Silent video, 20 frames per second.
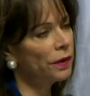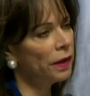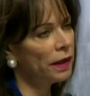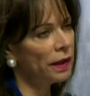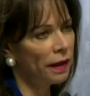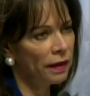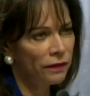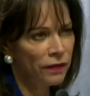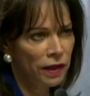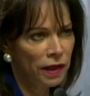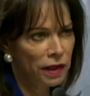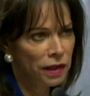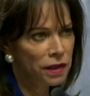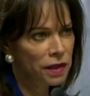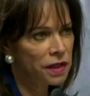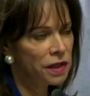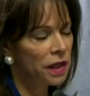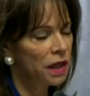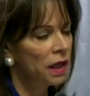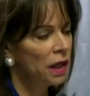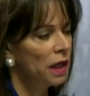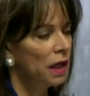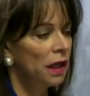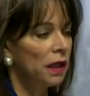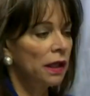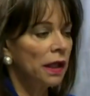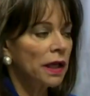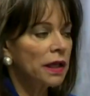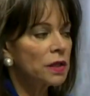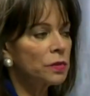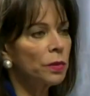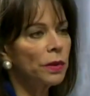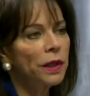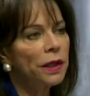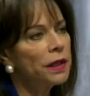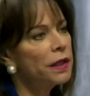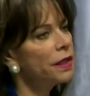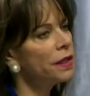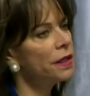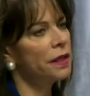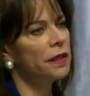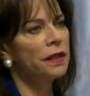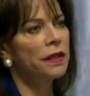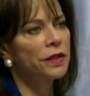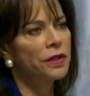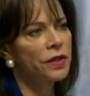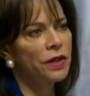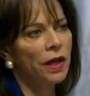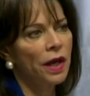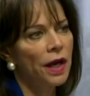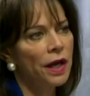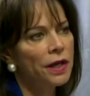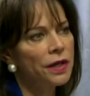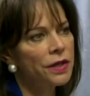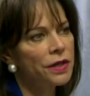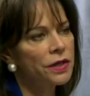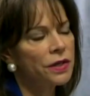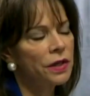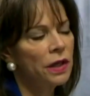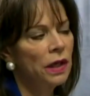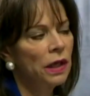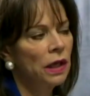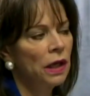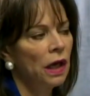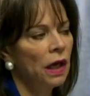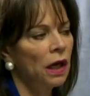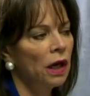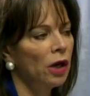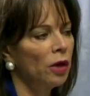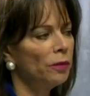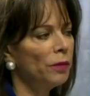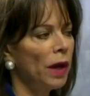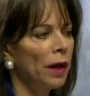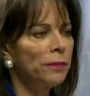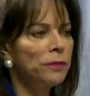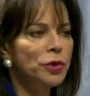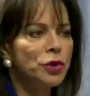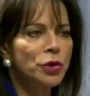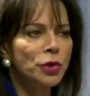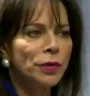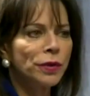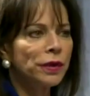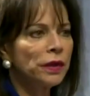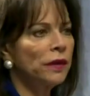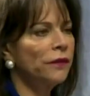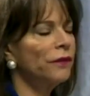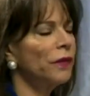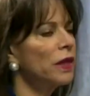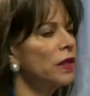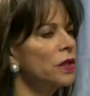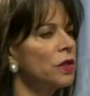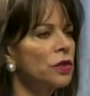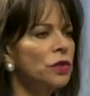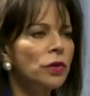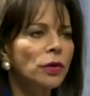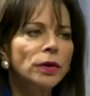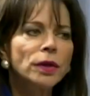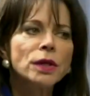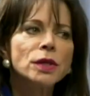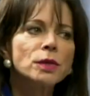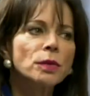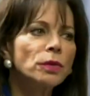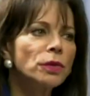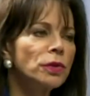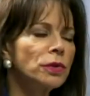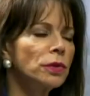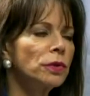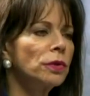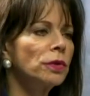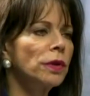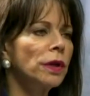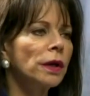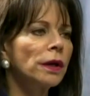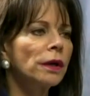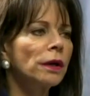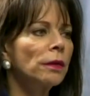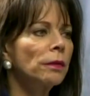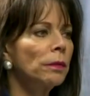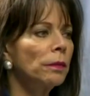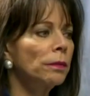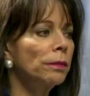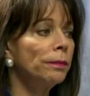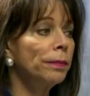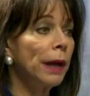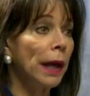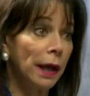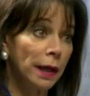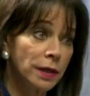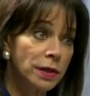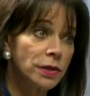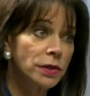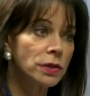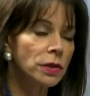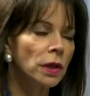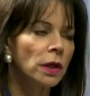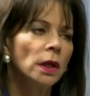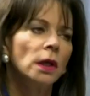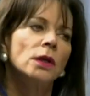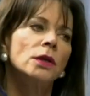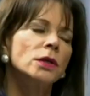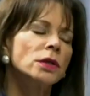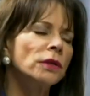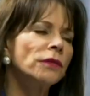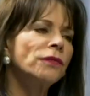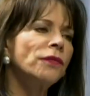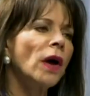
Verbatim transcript: with the evidence, and that's what it is in this case. Um, I'm sure the defense attorneys will do their best to